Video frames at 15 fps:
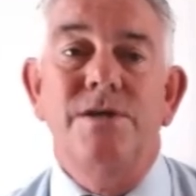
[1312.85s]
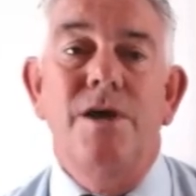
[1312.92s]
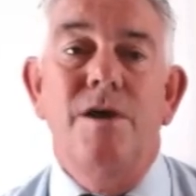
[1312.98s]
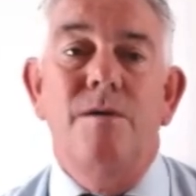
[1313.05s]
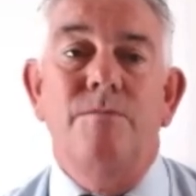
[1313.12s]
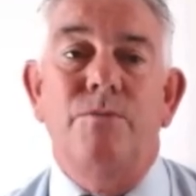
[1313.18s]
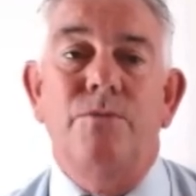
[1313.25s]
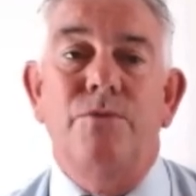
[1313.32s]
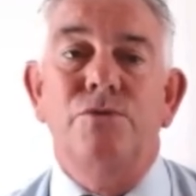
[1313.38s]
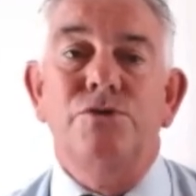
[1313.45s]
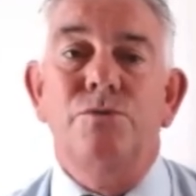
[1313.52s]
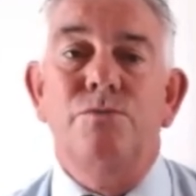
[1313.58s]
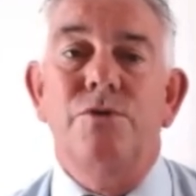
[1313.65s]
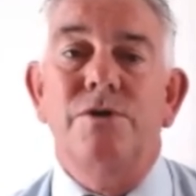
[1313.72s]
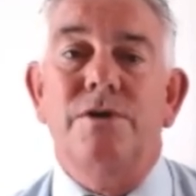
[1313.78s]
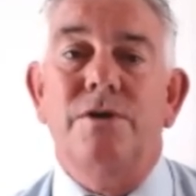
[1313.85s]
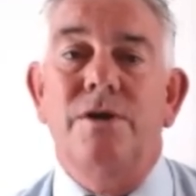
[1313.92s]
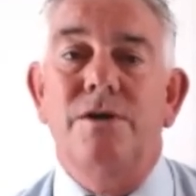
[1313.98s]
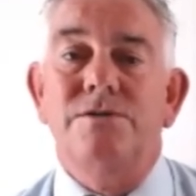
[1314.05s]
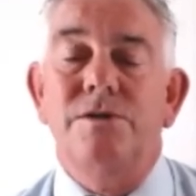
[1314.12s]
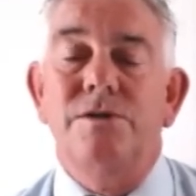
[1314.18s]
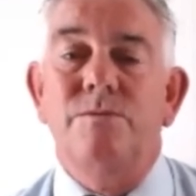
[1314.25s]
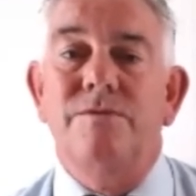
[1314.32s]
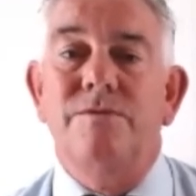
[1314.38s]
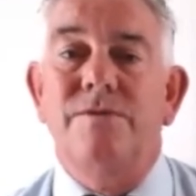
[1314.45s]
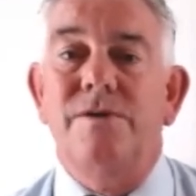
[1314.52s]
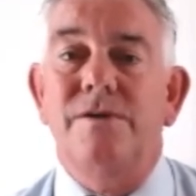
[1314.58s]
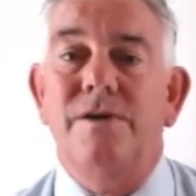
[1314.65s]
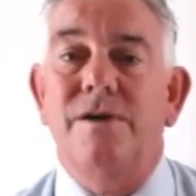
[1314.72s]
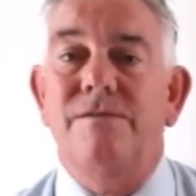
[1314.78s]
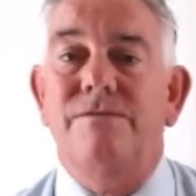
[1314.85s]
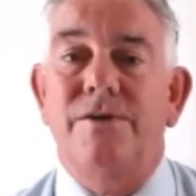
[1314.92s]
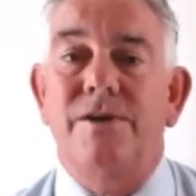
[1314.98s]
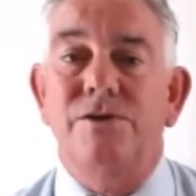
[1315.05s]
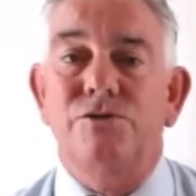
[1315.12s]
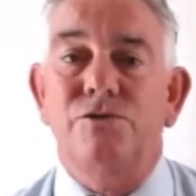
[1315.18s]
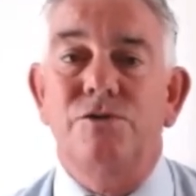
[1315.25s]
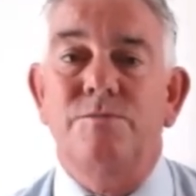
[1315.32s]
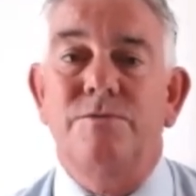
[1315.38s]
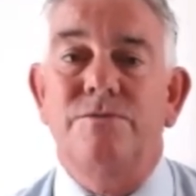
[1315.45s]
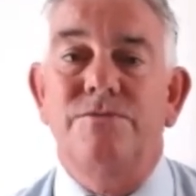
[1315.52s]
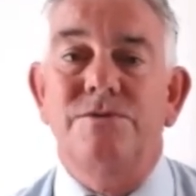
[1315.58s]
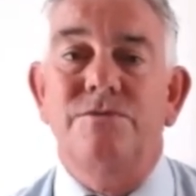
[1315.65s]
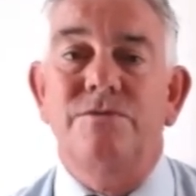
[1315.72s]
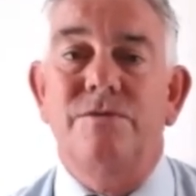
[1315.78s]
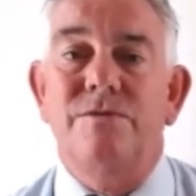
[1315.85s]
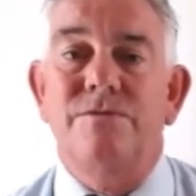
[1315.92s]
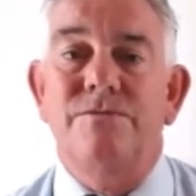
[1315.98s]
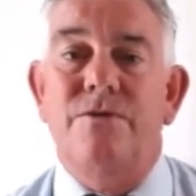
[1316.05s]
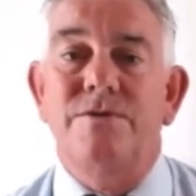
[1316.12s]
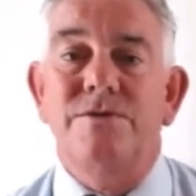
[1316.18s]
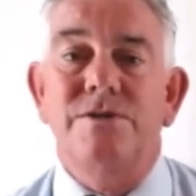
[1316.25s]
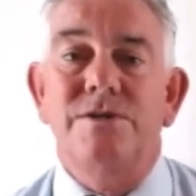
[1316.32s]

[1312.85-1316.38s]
but we also work closely with the Financial Supervisory Authority,